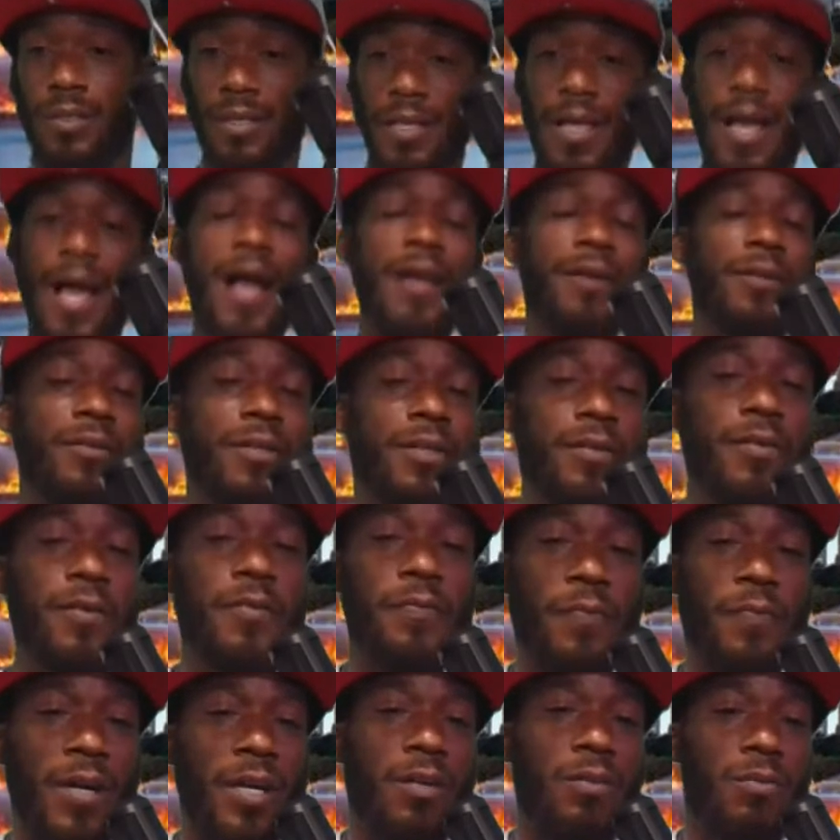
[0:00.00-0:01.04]
I don't give a
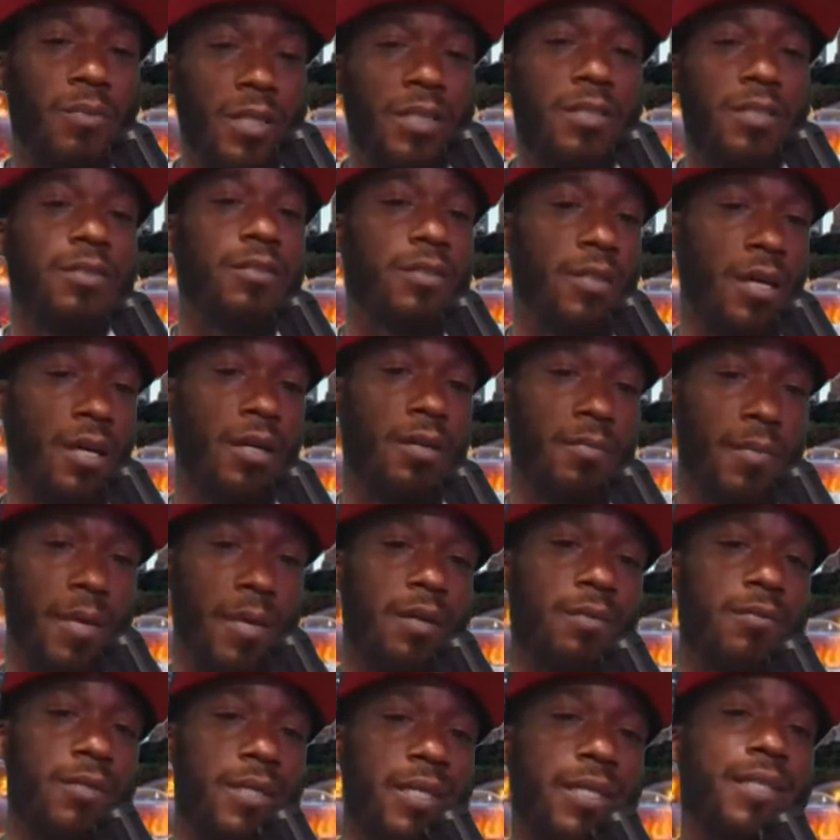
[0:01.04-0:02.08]
fuck what you talking
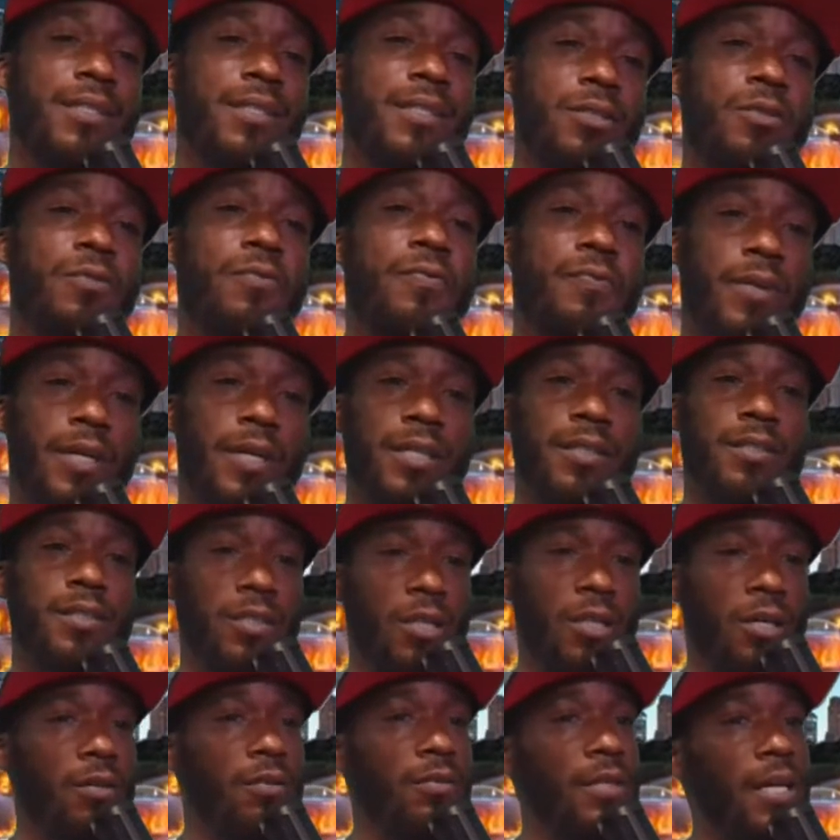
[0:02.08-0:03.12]
about, nigga. You fucking
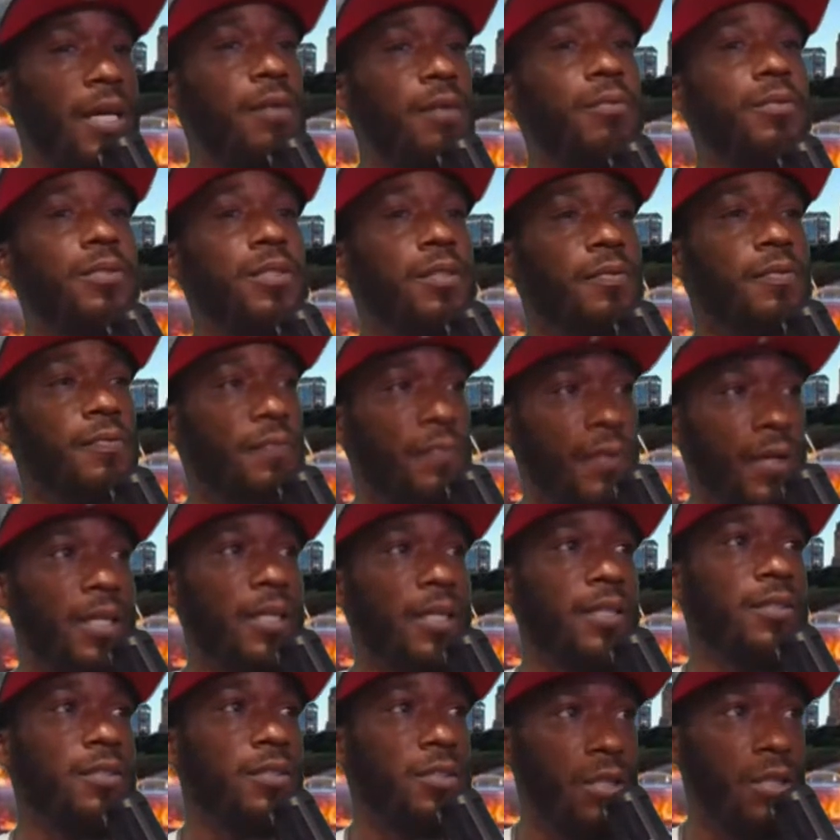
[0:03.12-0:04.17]
choked. That was a
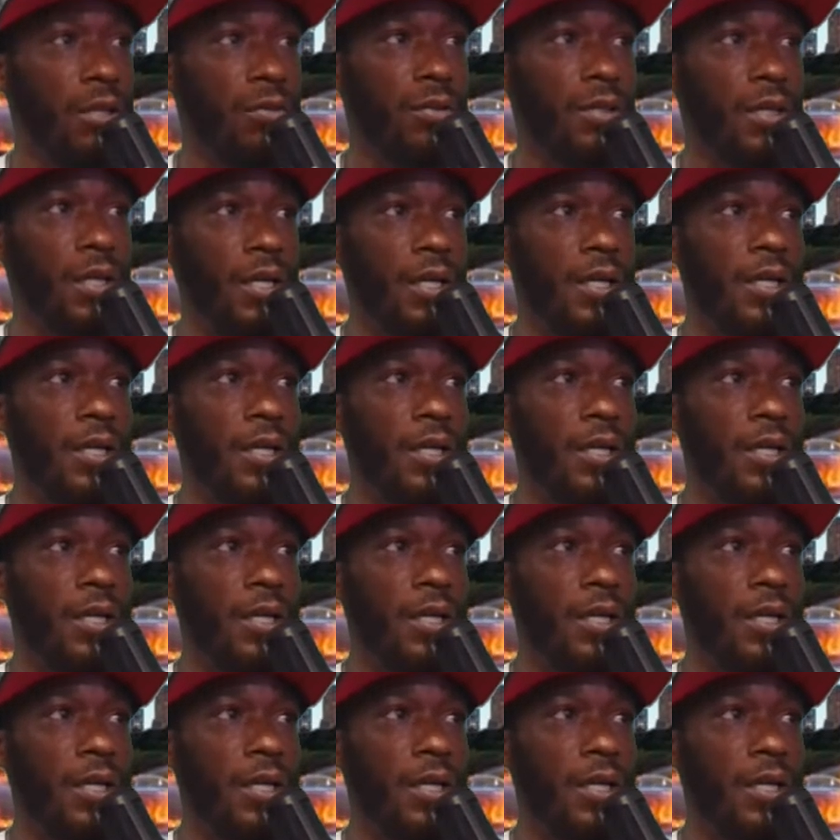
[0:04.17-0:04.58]
fucking choke.